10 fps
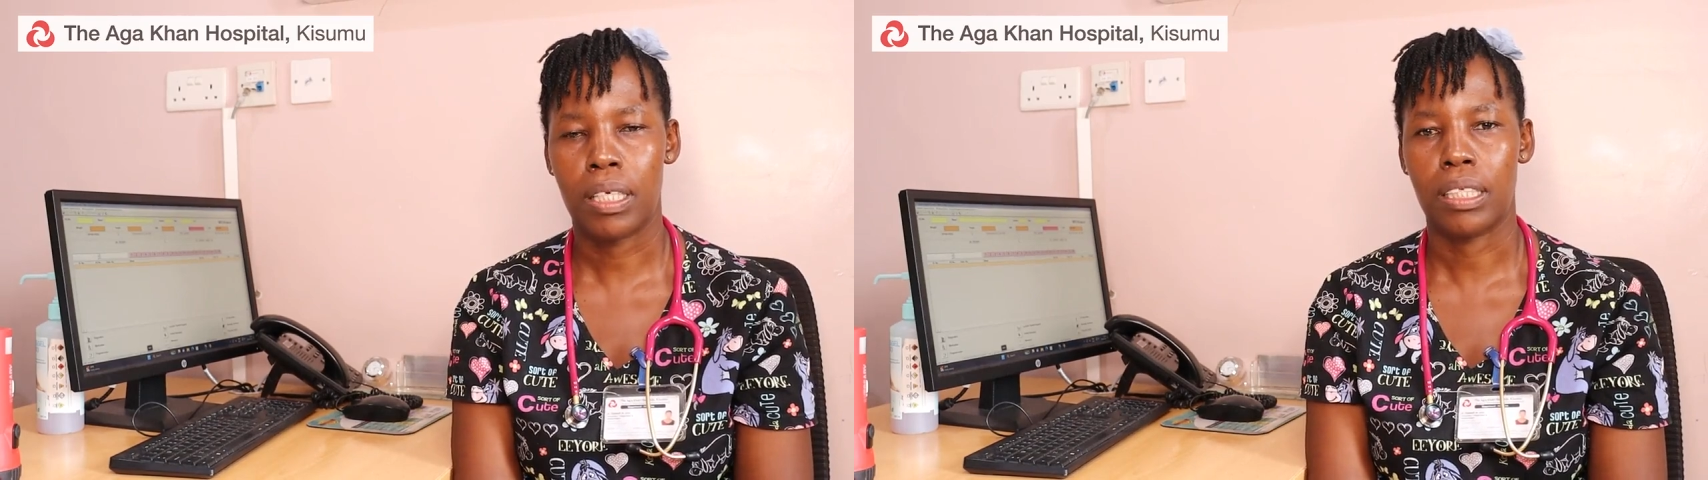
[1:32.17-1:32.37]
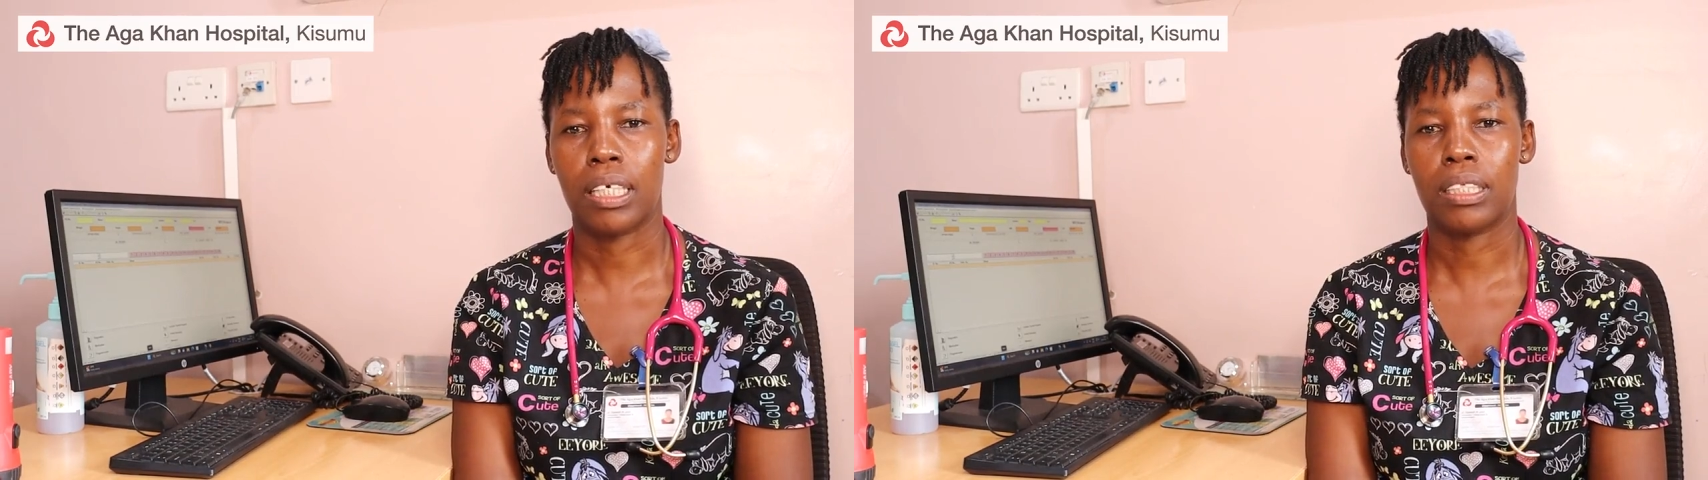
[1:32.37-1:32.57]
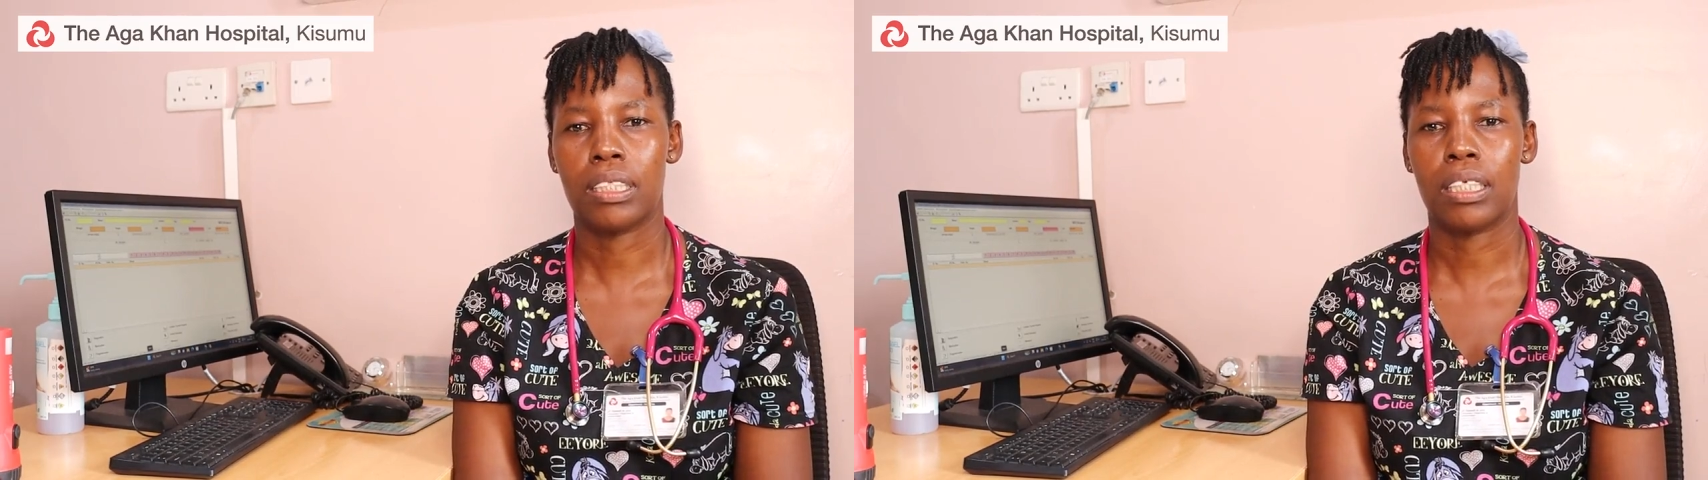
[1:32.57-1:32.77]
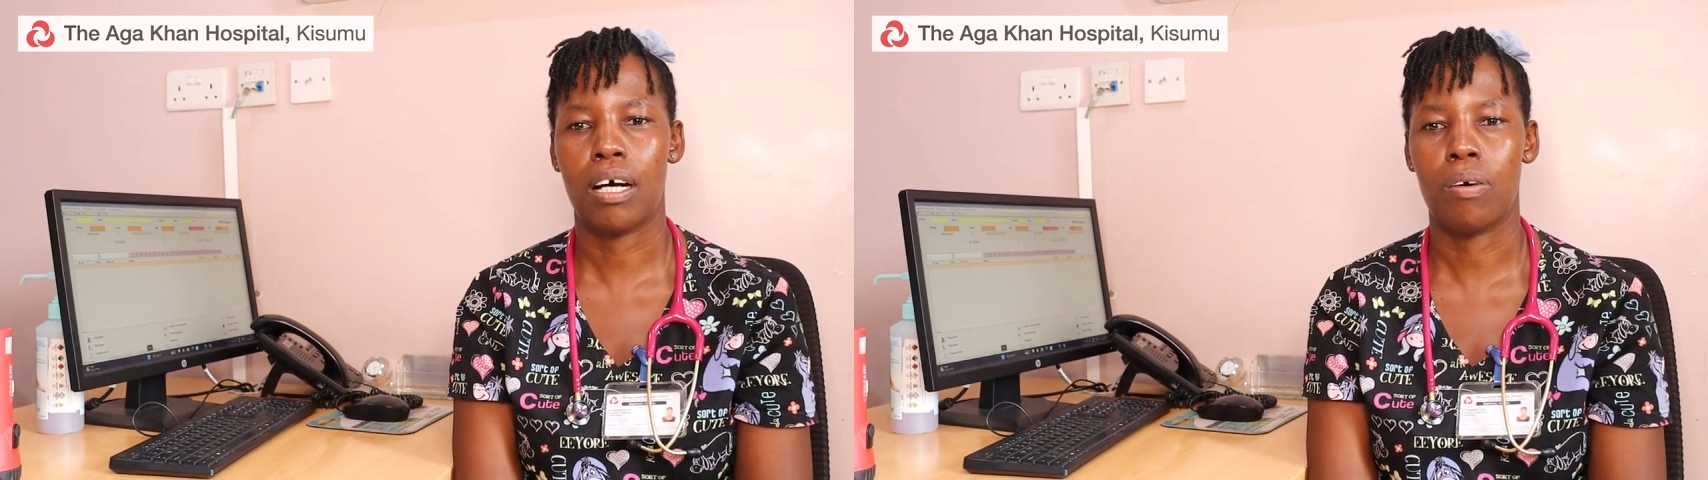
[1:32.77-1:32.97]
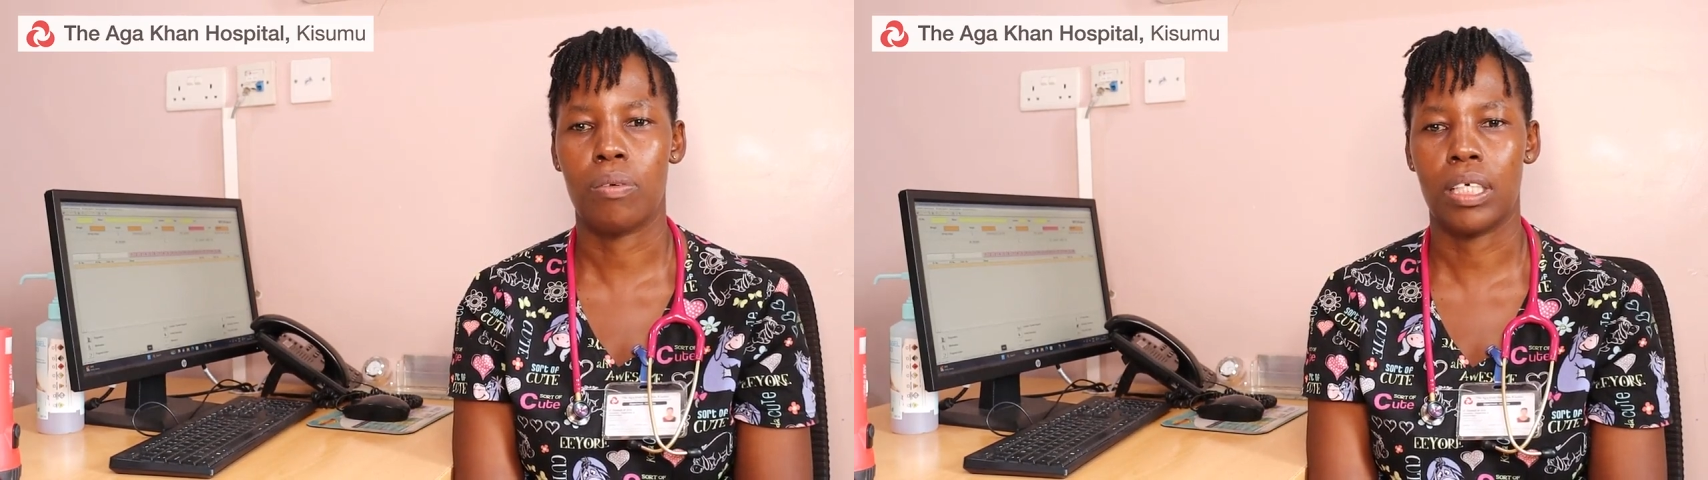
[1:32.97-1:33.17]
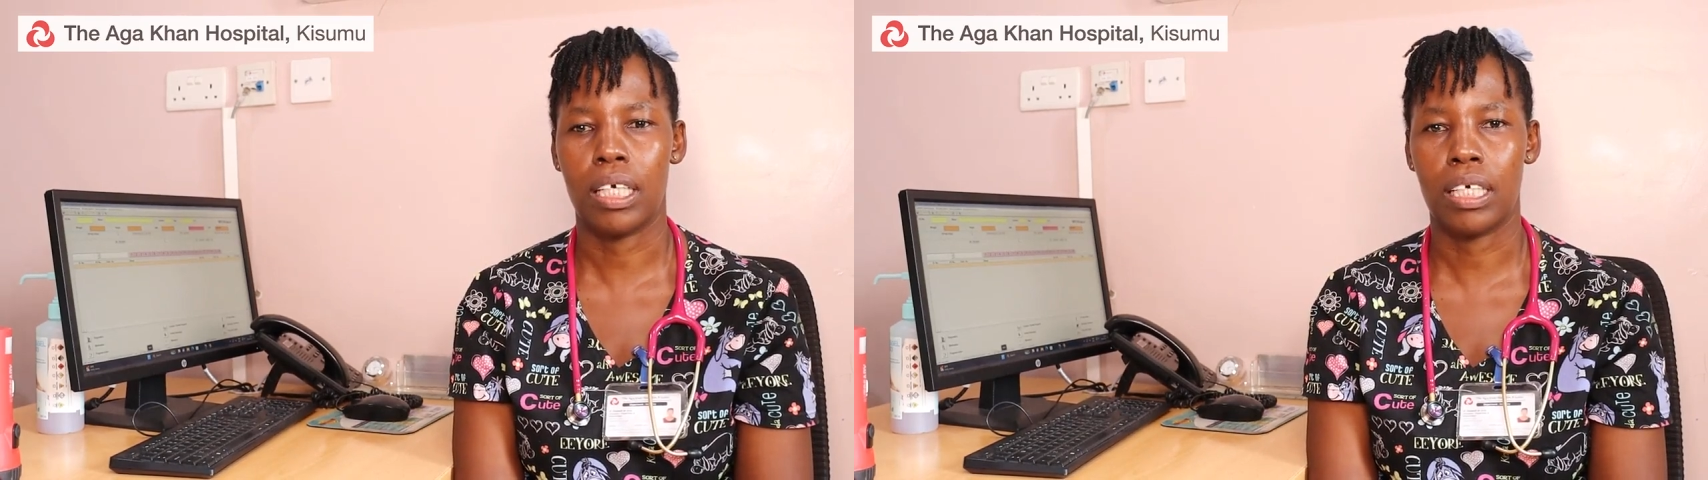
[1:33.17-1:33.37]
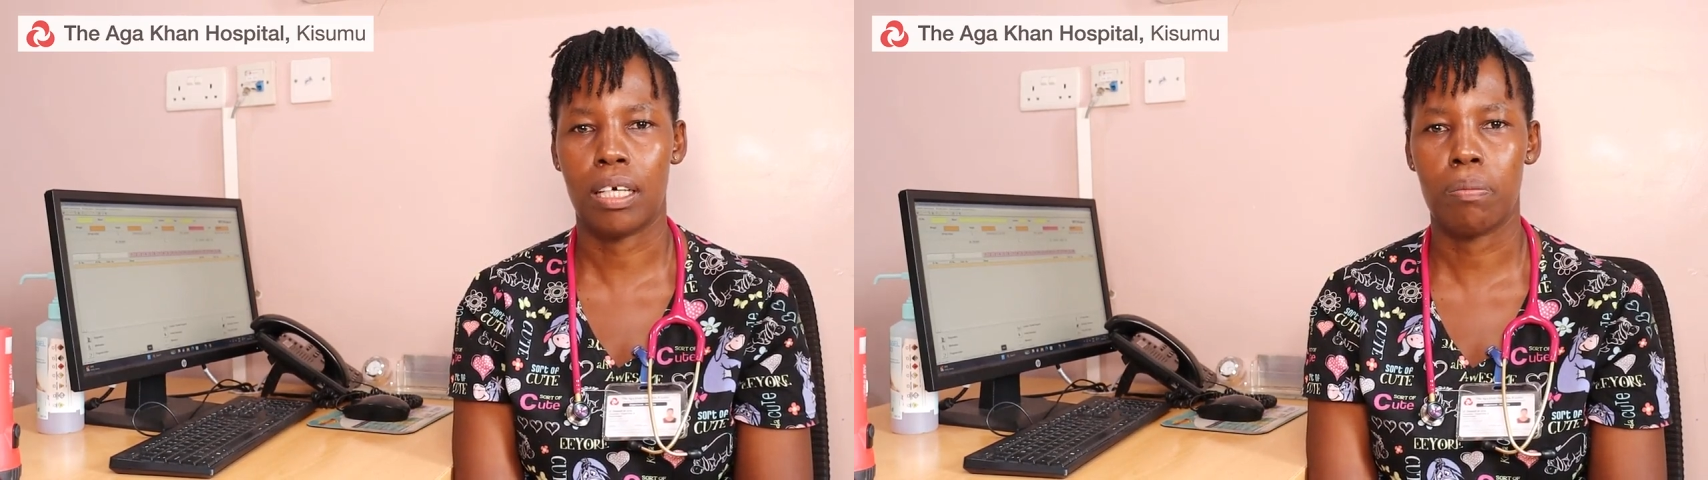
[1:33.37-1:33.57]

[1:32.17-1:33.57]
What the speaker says: and that's how we end